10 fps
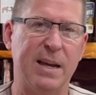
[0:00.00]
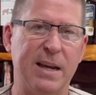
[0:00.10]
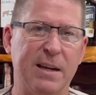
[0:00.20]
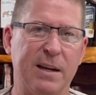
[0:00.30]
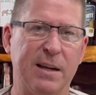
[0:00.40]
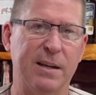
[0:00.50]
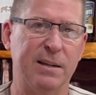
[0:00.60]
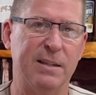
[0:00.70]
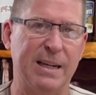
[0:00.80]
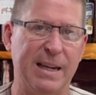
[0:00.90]
a uh,
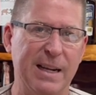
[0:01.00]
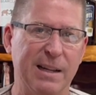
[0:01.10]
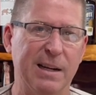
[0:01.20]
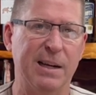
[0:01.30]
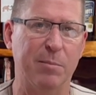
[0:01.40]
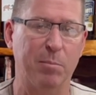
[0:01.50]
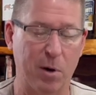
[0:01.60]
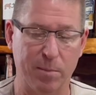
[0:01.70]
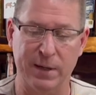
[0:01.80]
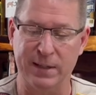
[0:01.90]
tequila and
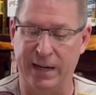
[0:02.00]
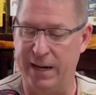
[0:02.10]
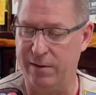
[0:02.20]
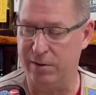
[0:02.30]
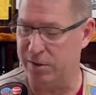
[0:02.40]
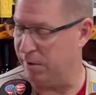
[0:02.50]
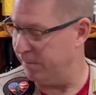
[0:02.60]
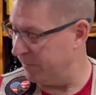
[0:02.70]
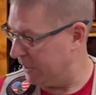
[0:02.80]
bourbon together. So